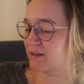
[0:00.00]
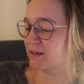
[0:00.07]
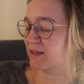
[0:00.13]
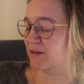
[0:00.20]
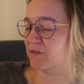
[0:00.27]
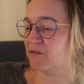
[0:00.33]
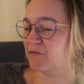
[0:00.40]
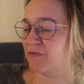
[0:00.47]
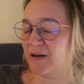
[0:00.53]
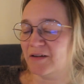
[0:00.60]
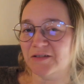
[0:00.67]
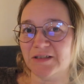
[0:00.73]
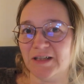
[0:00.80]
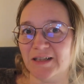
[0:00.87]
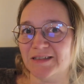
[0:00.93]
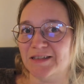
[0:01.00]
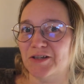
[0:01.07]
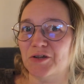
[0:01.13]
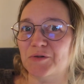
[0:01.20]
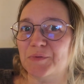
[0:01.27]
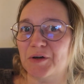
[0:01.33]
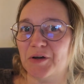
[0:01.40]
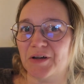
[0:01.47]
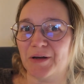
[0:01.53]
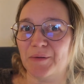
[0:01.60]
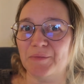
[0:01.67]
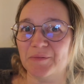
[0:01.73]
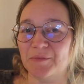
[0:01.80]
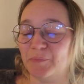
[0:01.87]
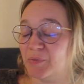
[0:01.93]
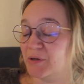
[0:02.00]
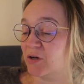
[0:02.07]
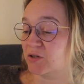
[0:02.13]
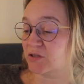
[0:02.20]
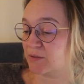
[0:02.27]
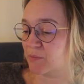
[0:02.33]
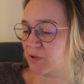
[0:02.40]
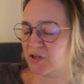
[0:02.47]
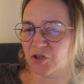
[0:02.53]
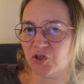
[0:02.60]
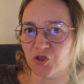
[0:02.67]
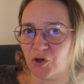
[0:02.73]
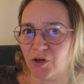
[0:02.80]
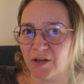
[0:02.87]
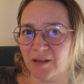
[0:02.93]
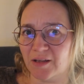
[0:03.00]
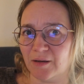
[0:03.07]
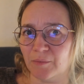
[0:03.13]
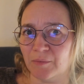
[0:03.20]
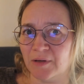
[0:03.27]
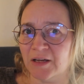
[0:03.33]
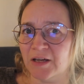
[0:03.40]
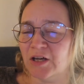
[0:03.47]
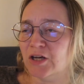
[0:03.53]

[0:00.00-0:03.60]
given five stars, and that's because I'm, because I'm not enjoying them.